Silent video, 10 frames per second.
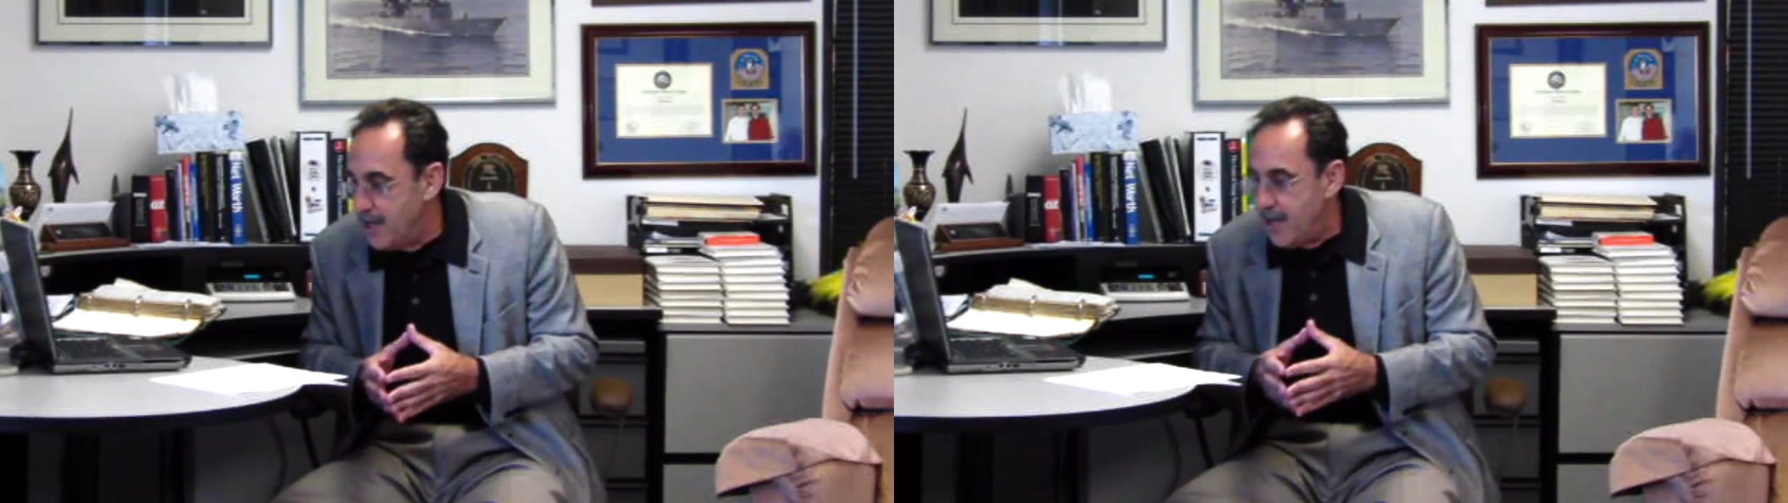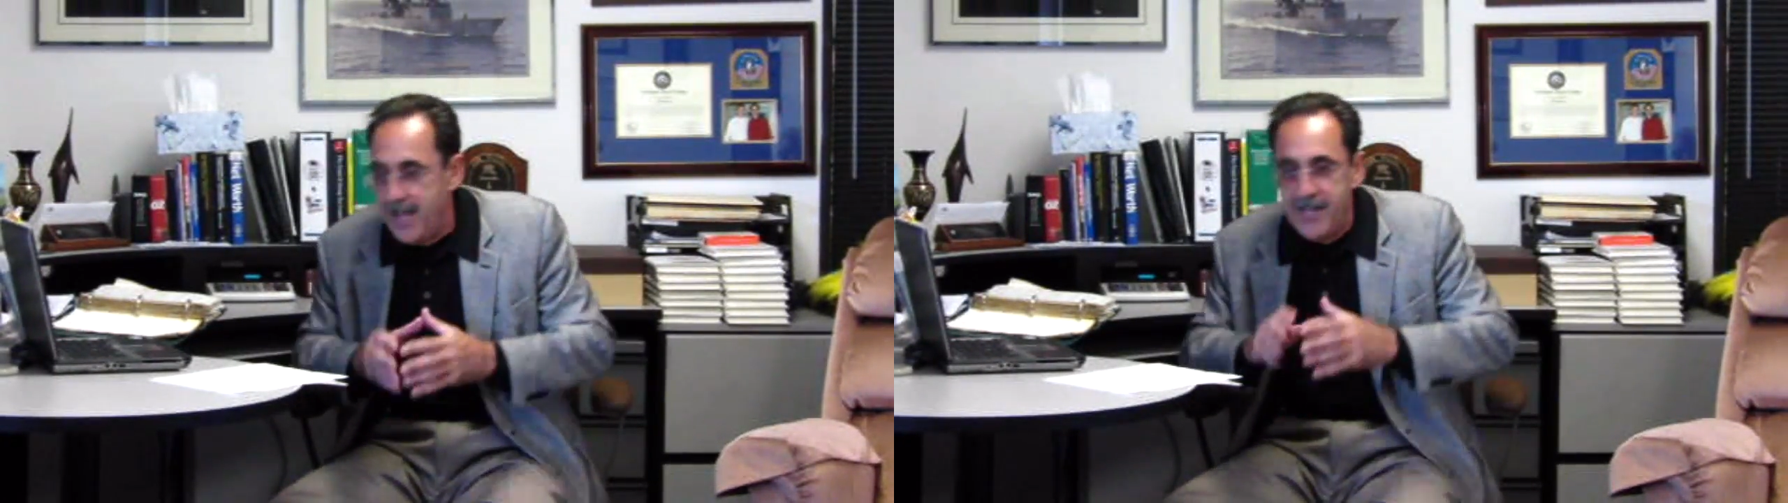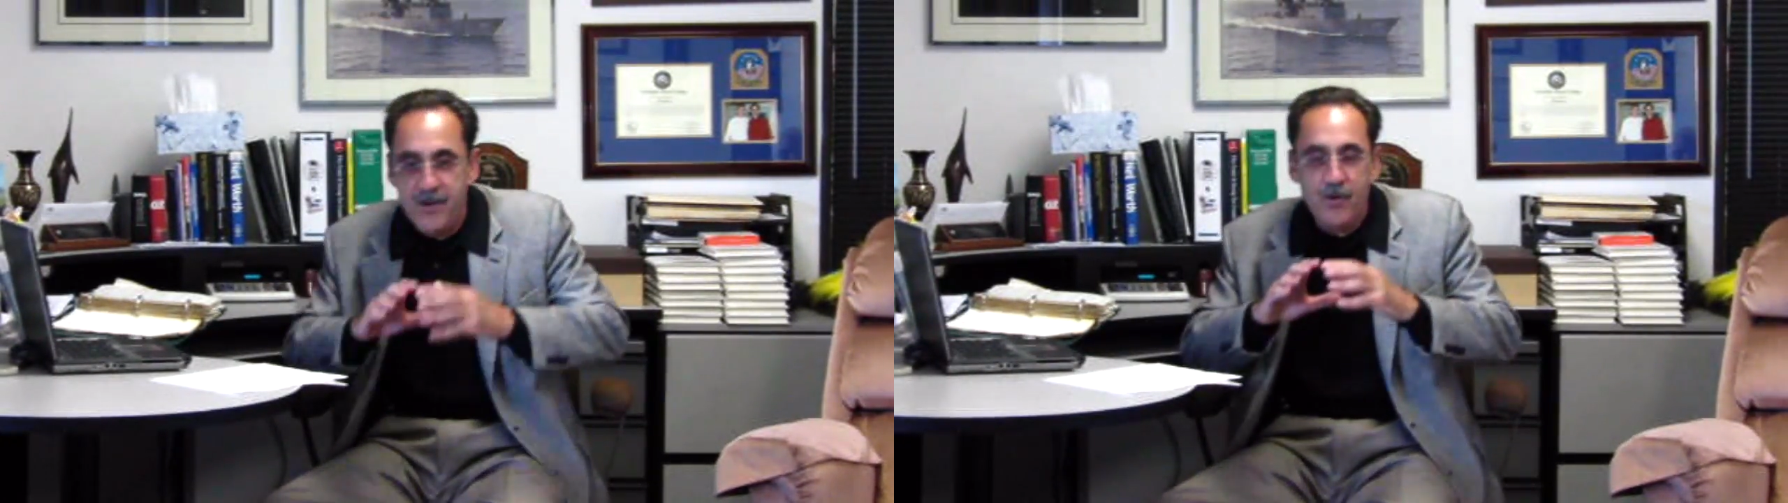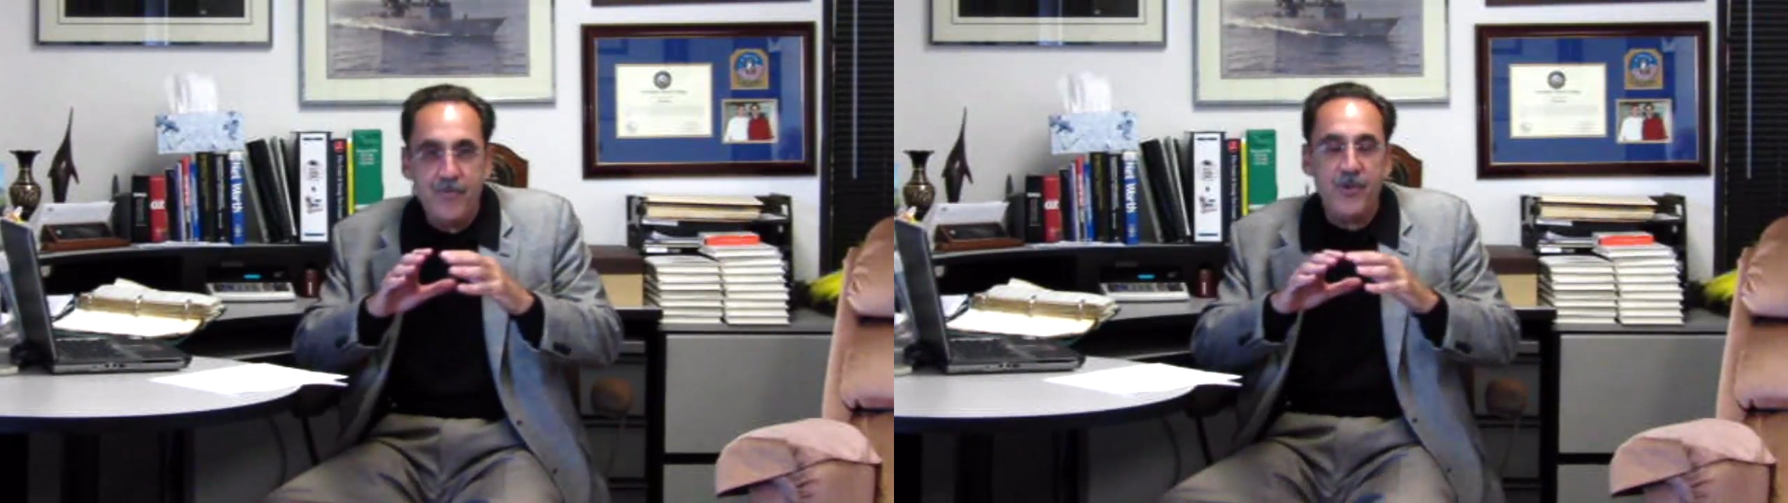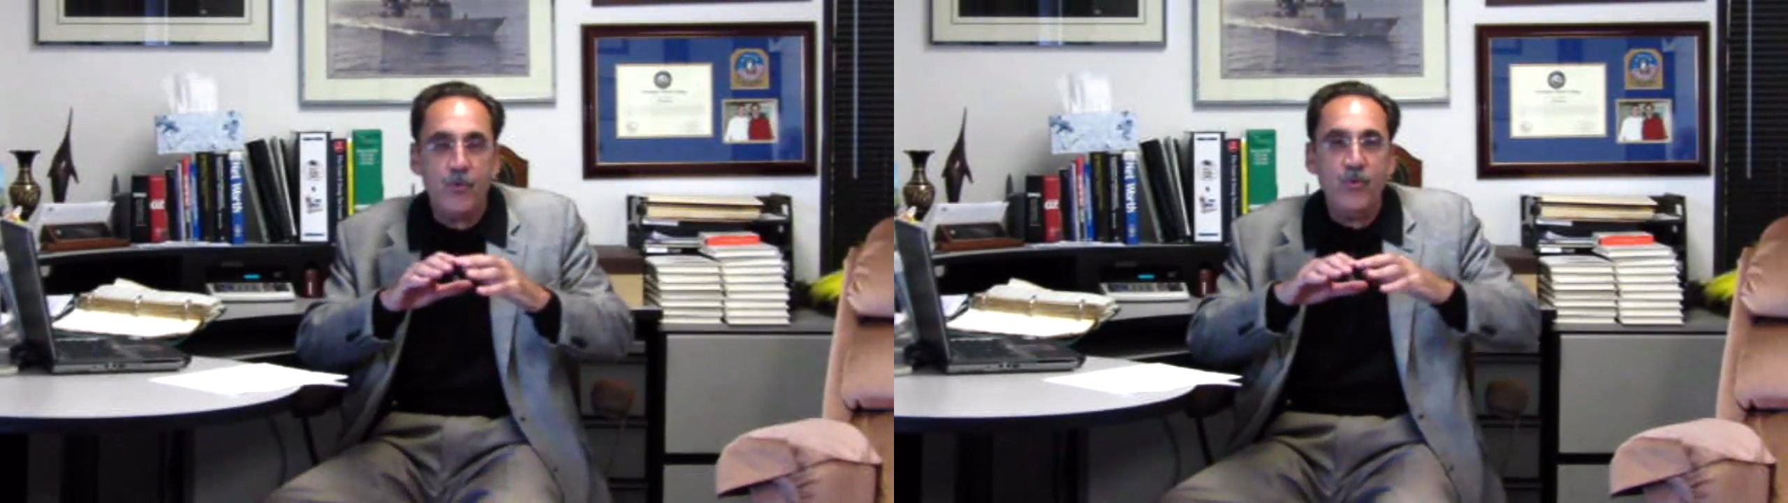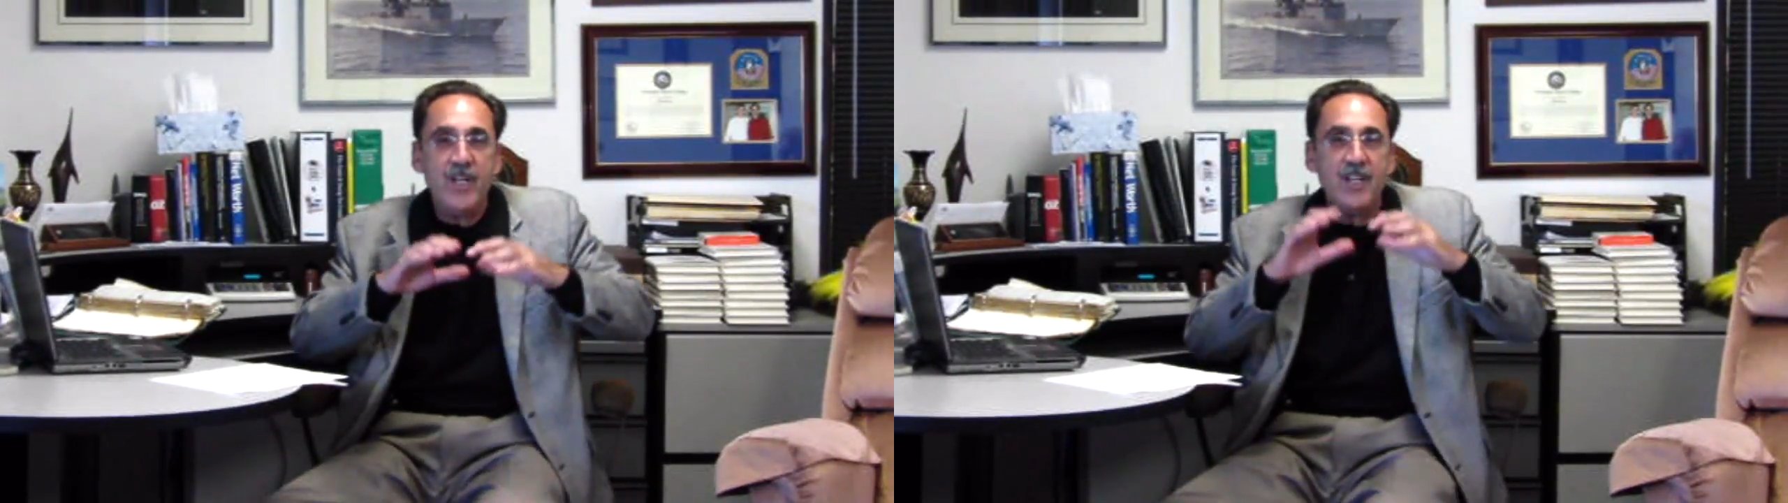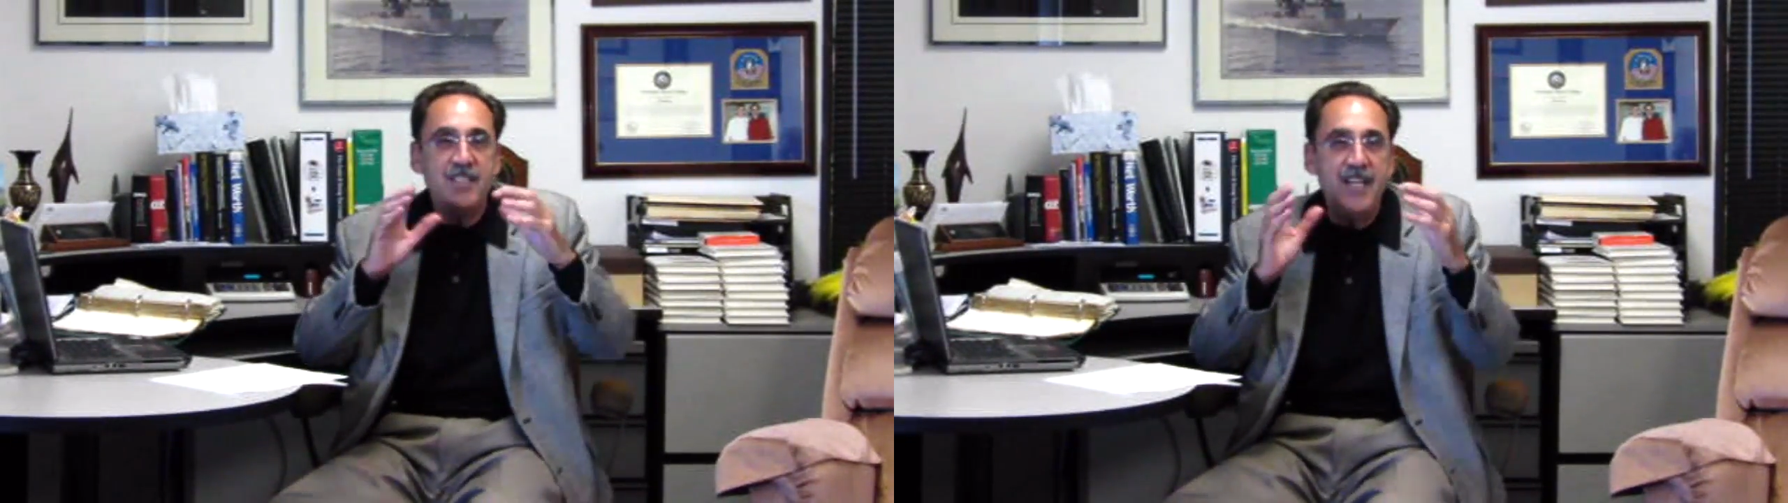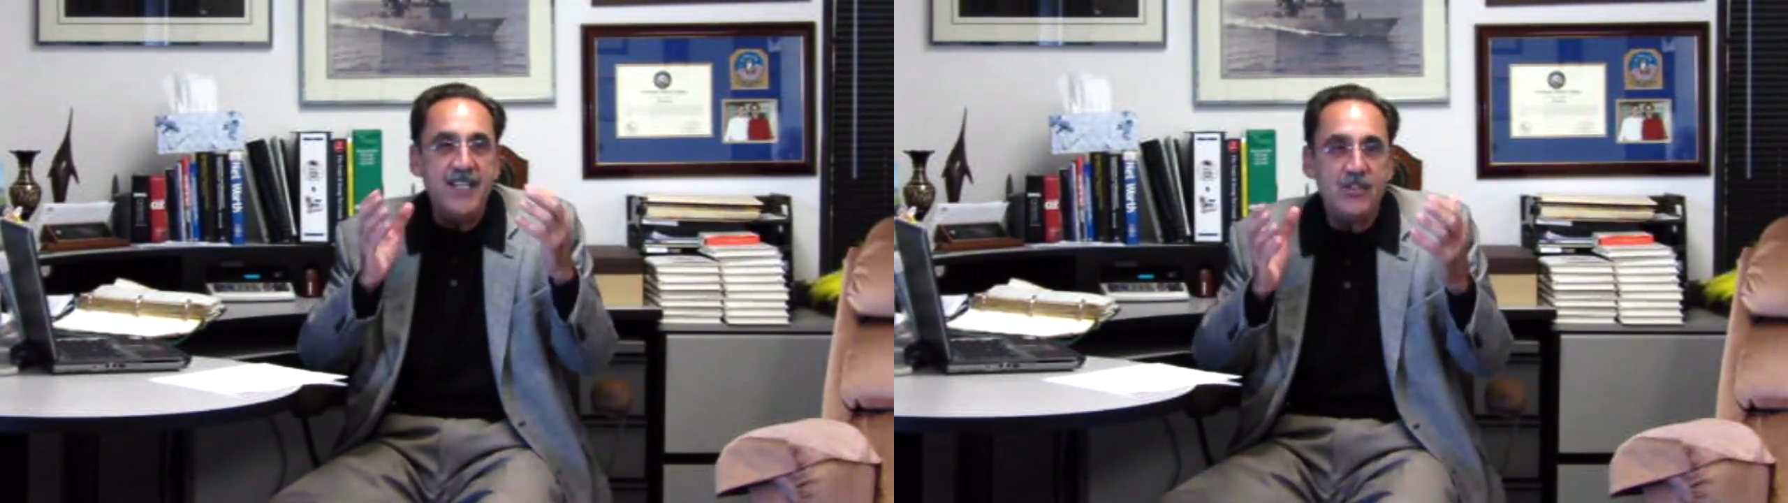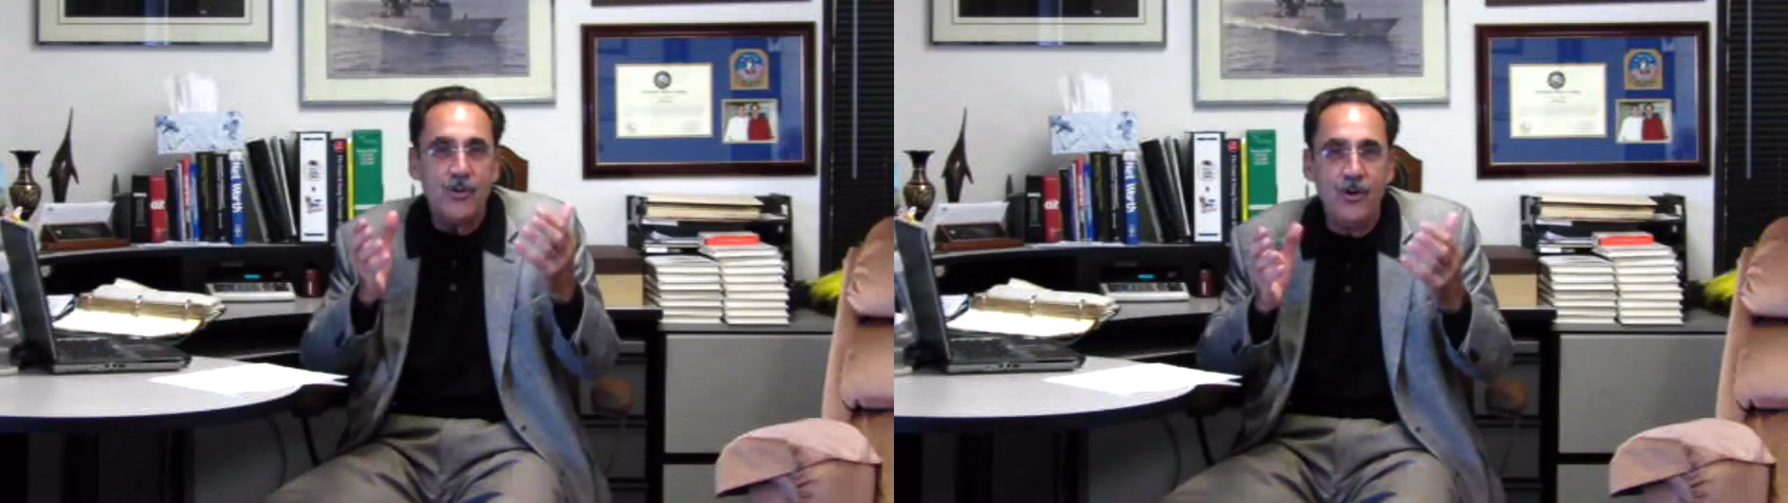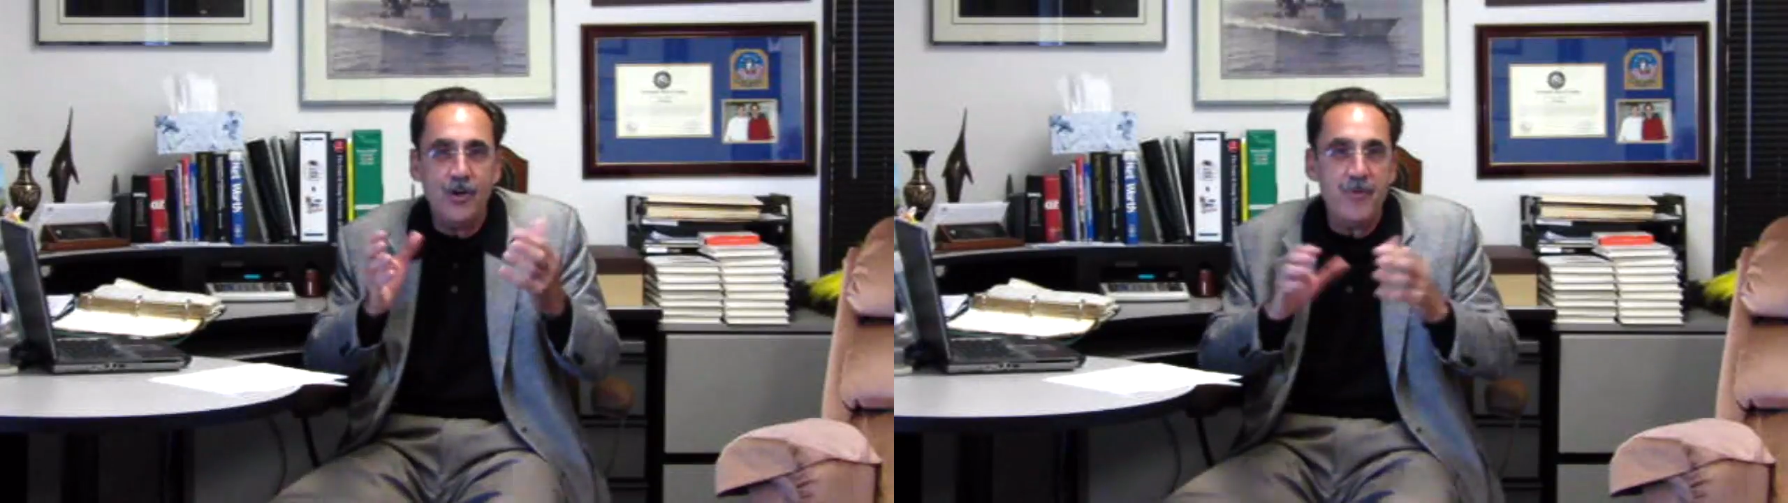And the real estate
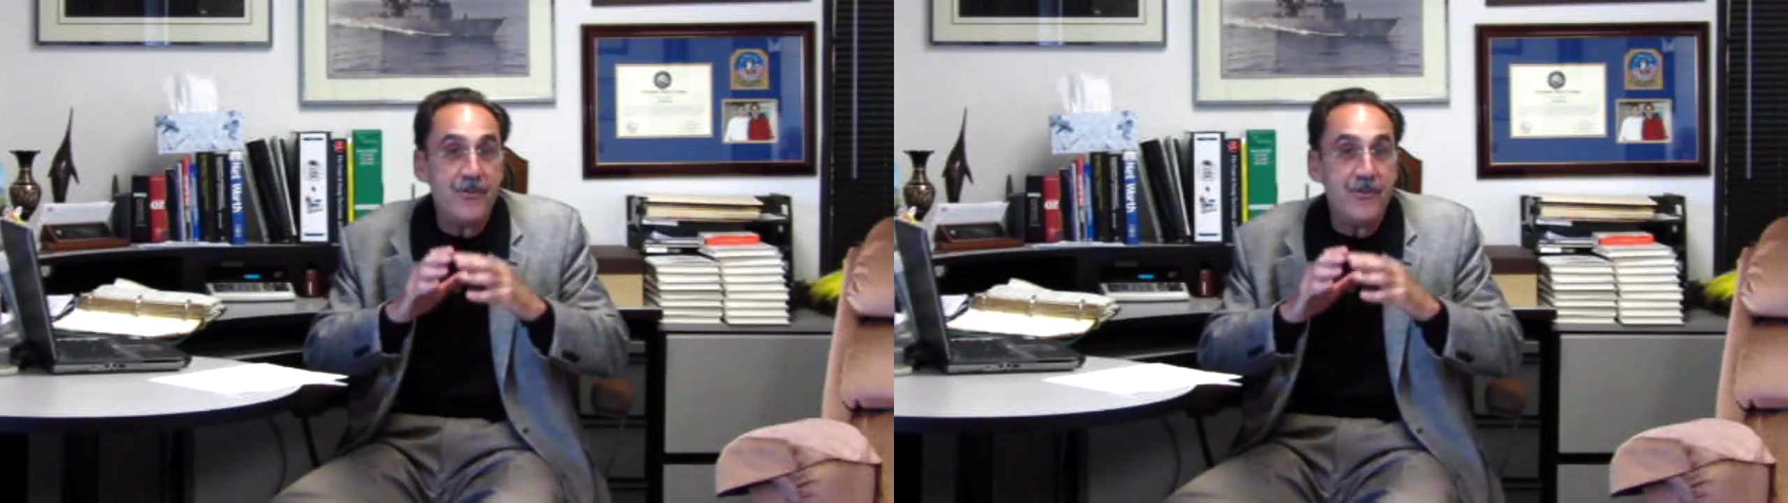term,